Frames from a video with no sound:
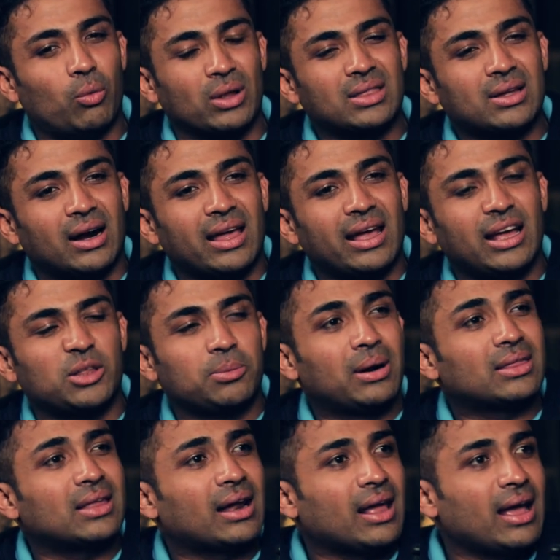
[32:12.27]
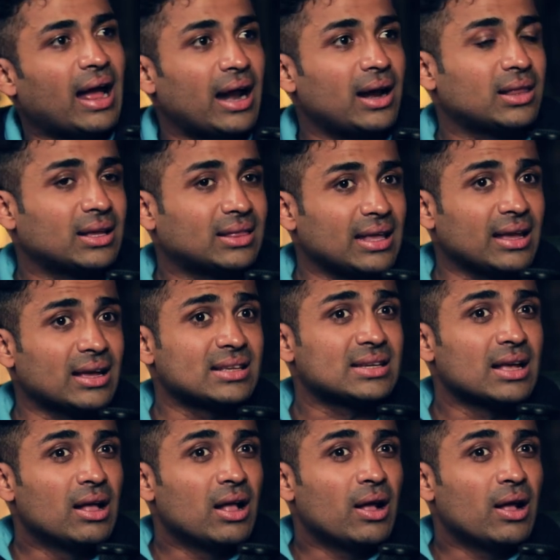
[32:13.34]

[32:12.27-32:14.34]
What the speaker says: one kade idbidtare. And the thing is,